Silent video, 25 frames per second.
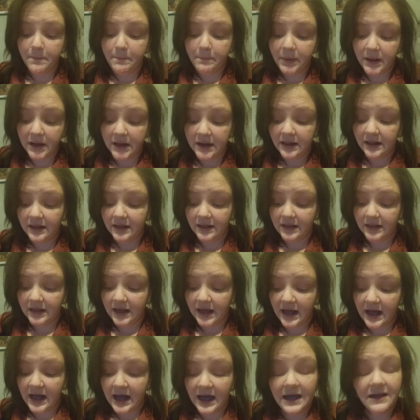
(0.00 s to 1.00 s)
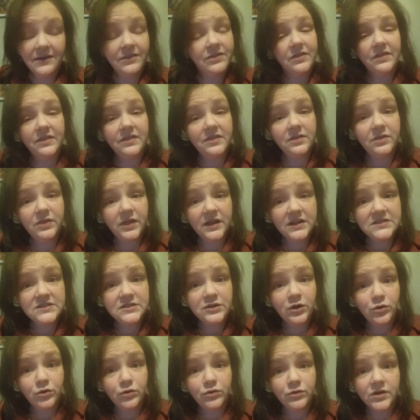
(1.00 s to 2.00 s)
But that's
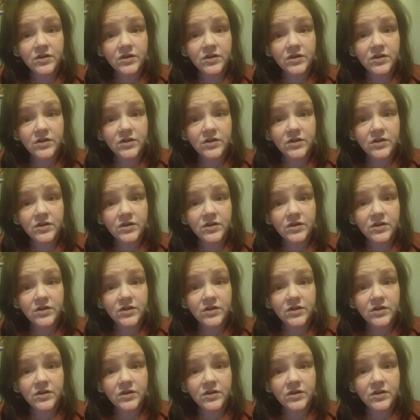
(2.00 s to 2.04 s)
the whole